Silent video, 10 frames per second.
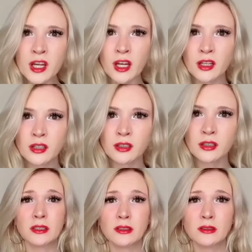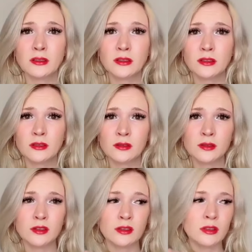You're going to get- Brianna, what are you
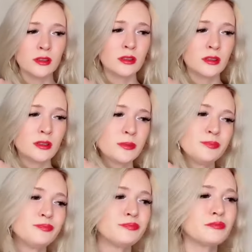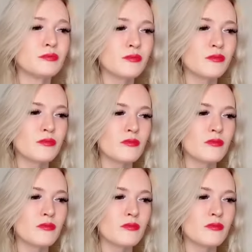doing here? Get out of here now!